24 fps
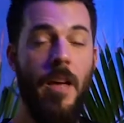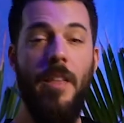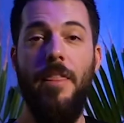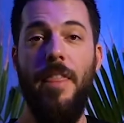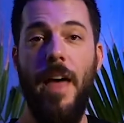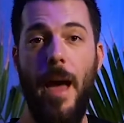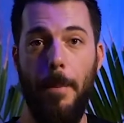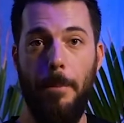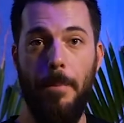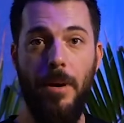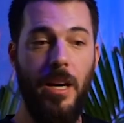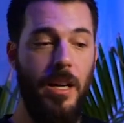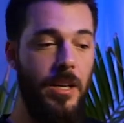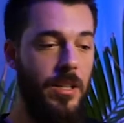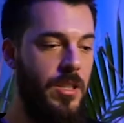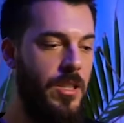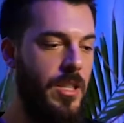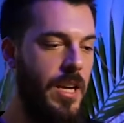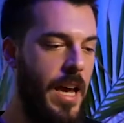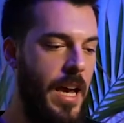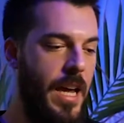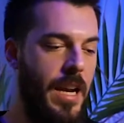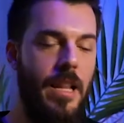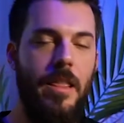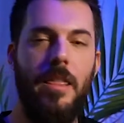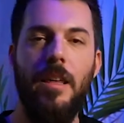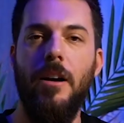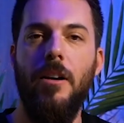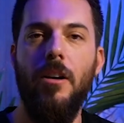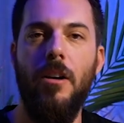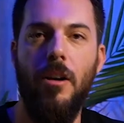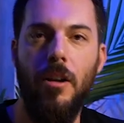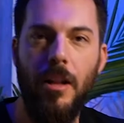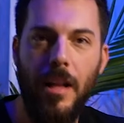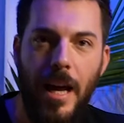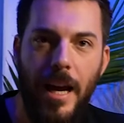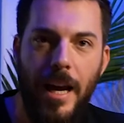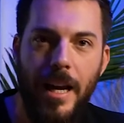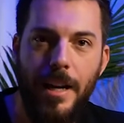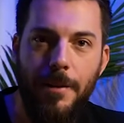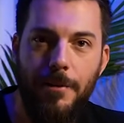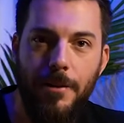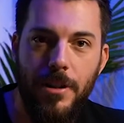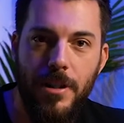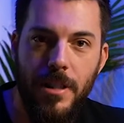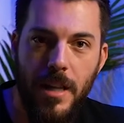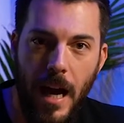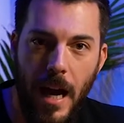That being said, there are a lot of
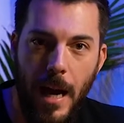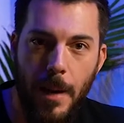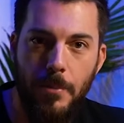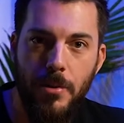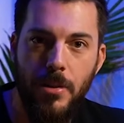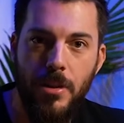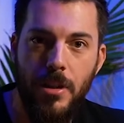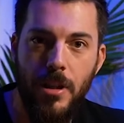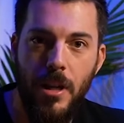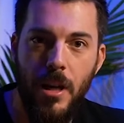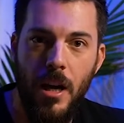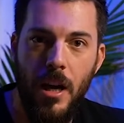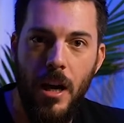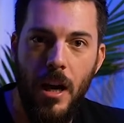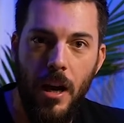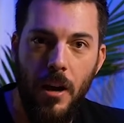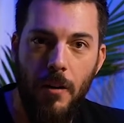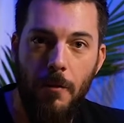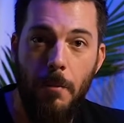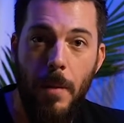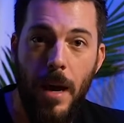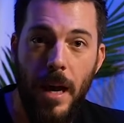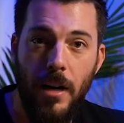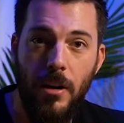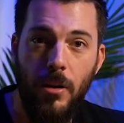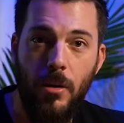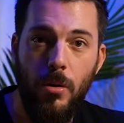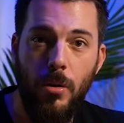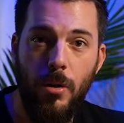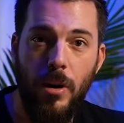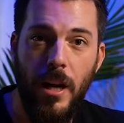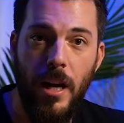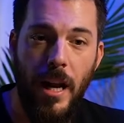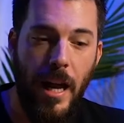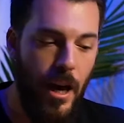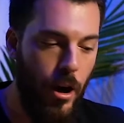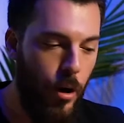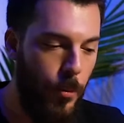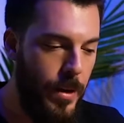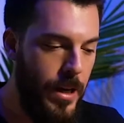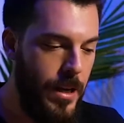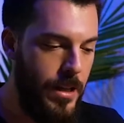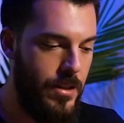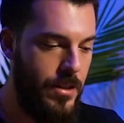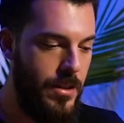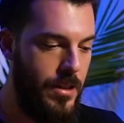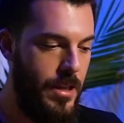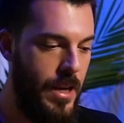different types of Mandalorian
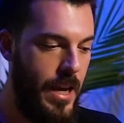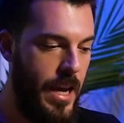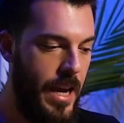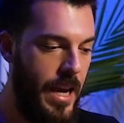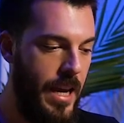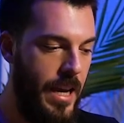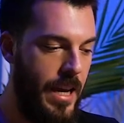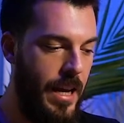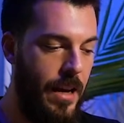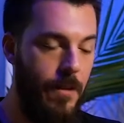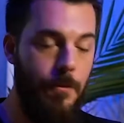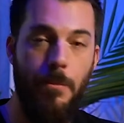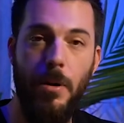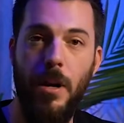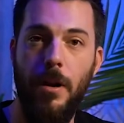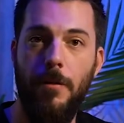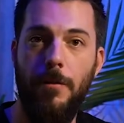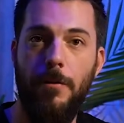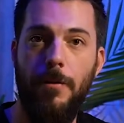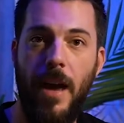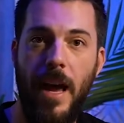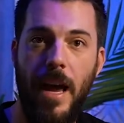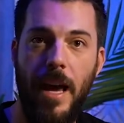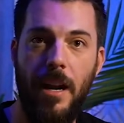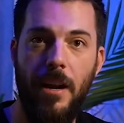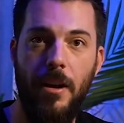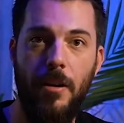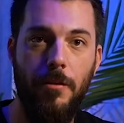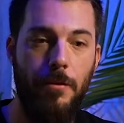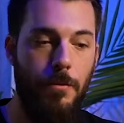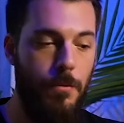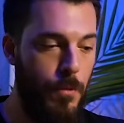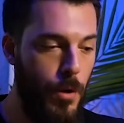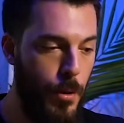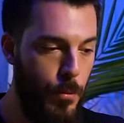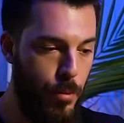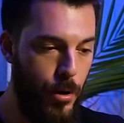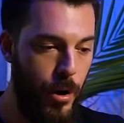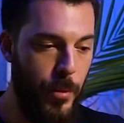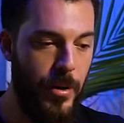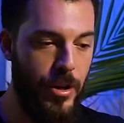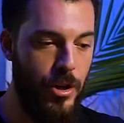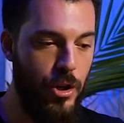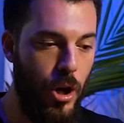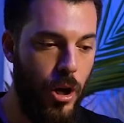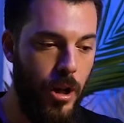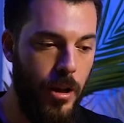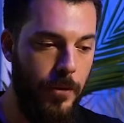helmets, and I've been a fan of pretty
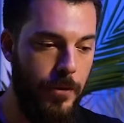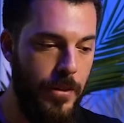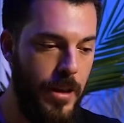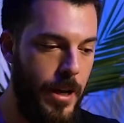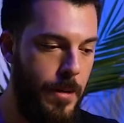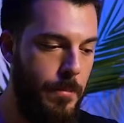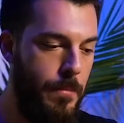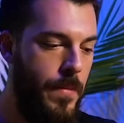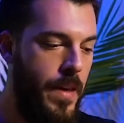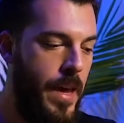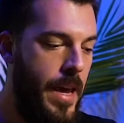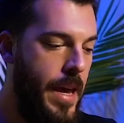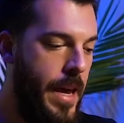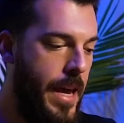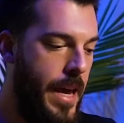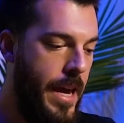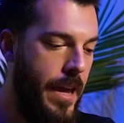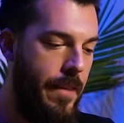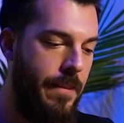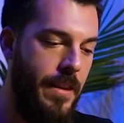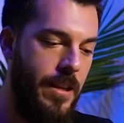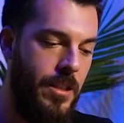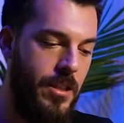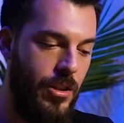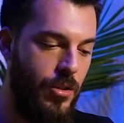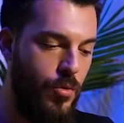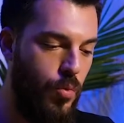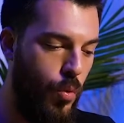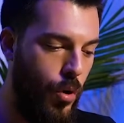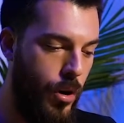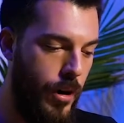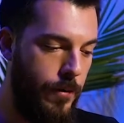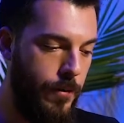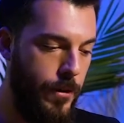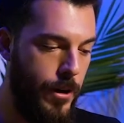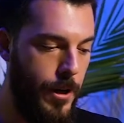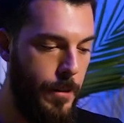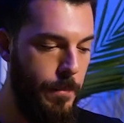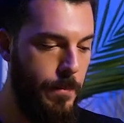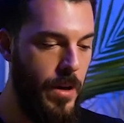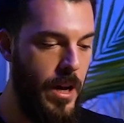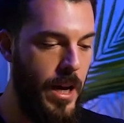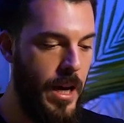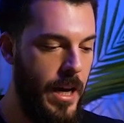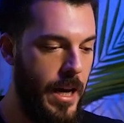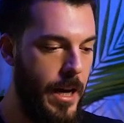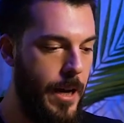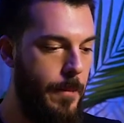much all of them, and this is one of
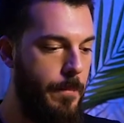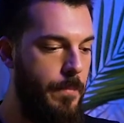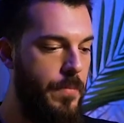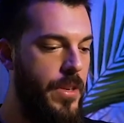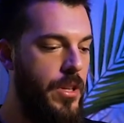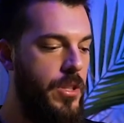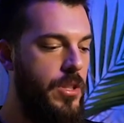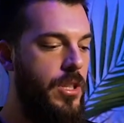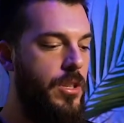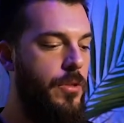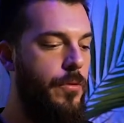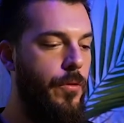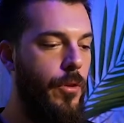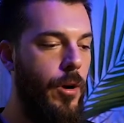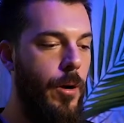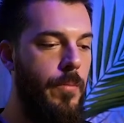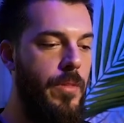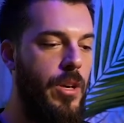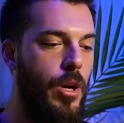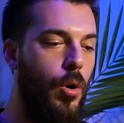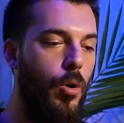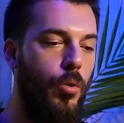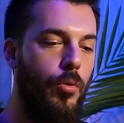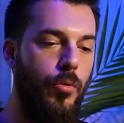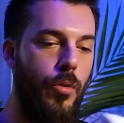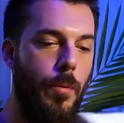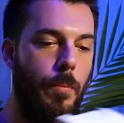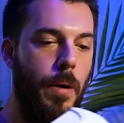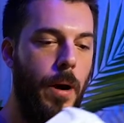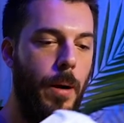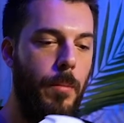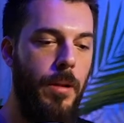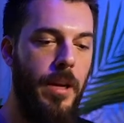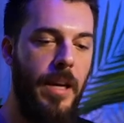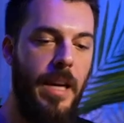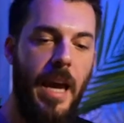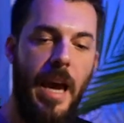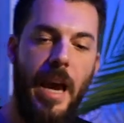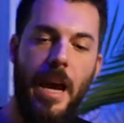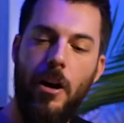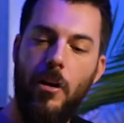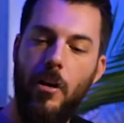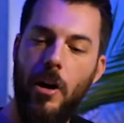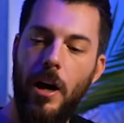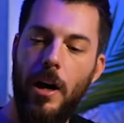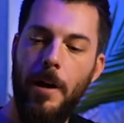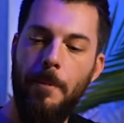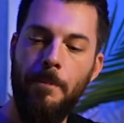them. This is from the Old Republic
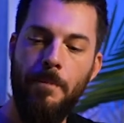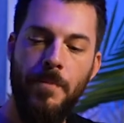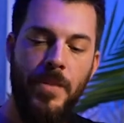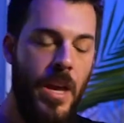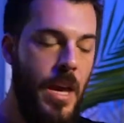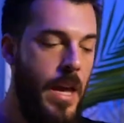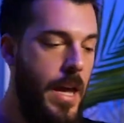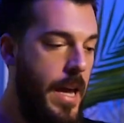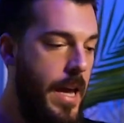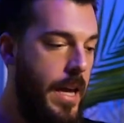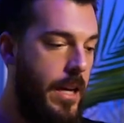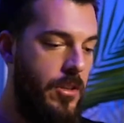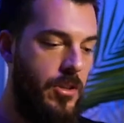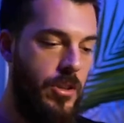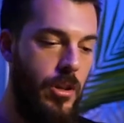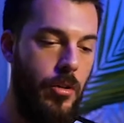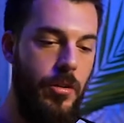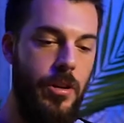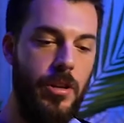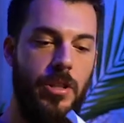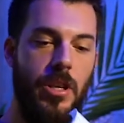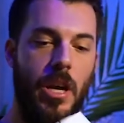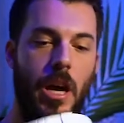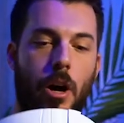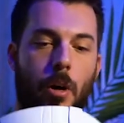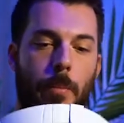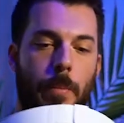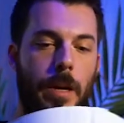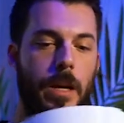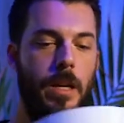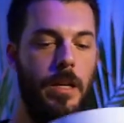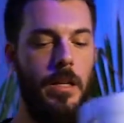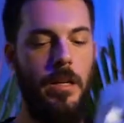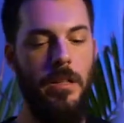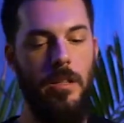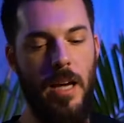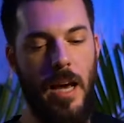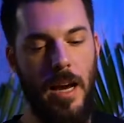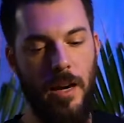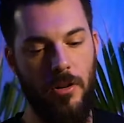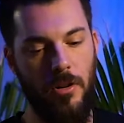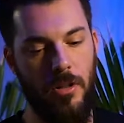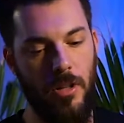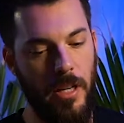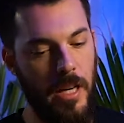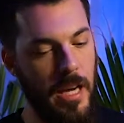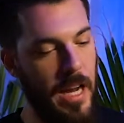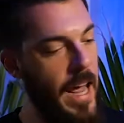era, and so this helmet is
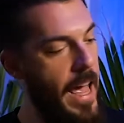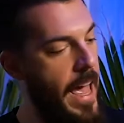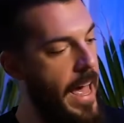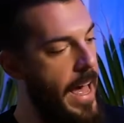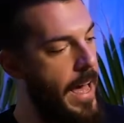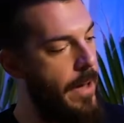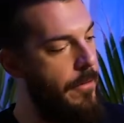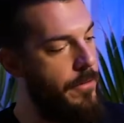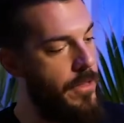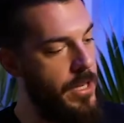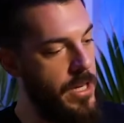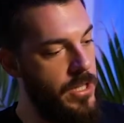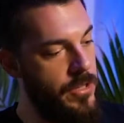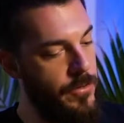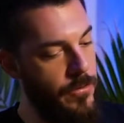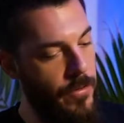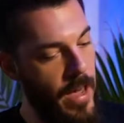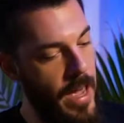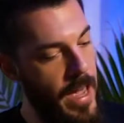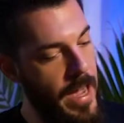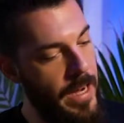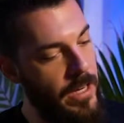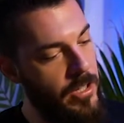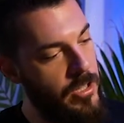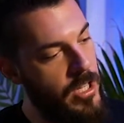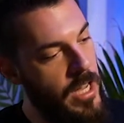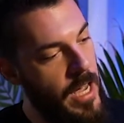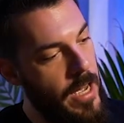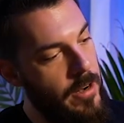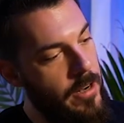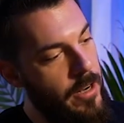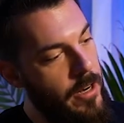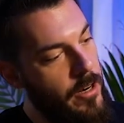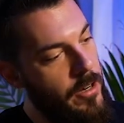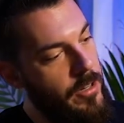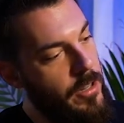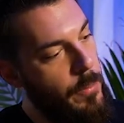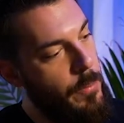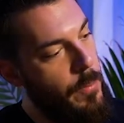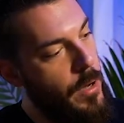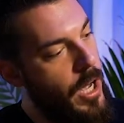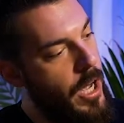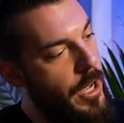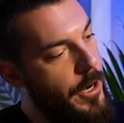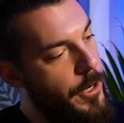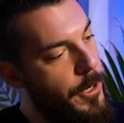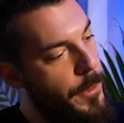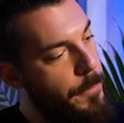actually going to have these fangs down here at the
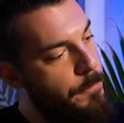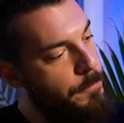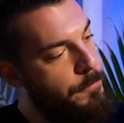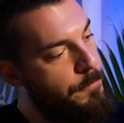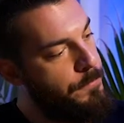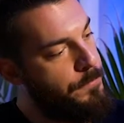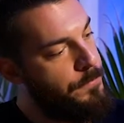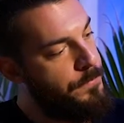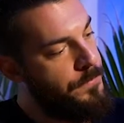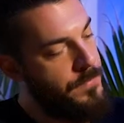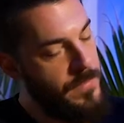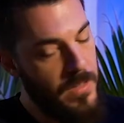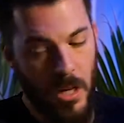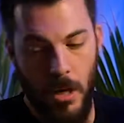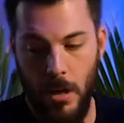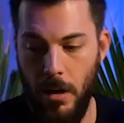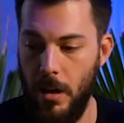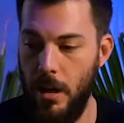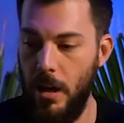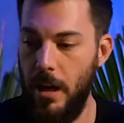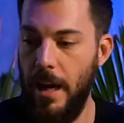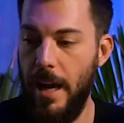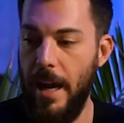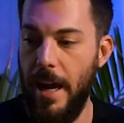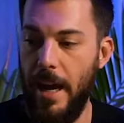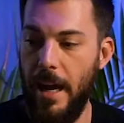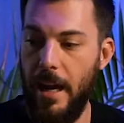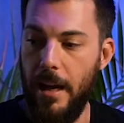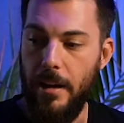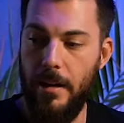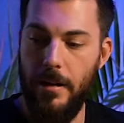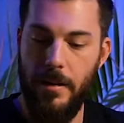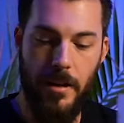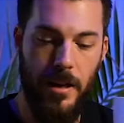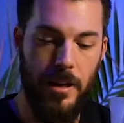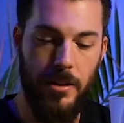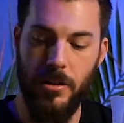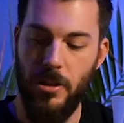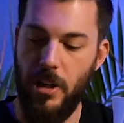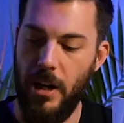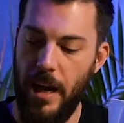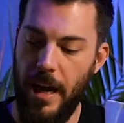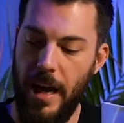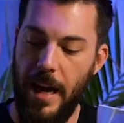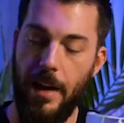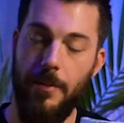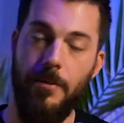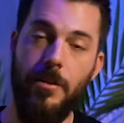bottom, and it's
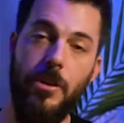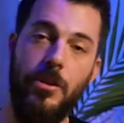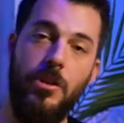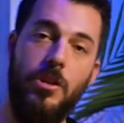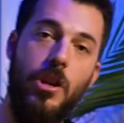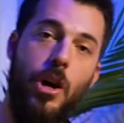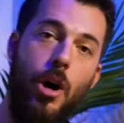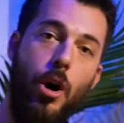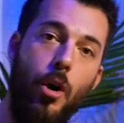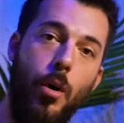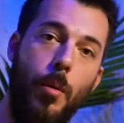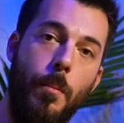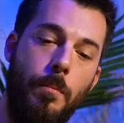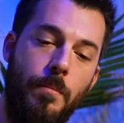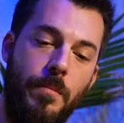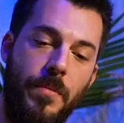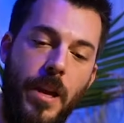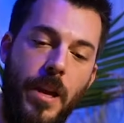going to have this dome,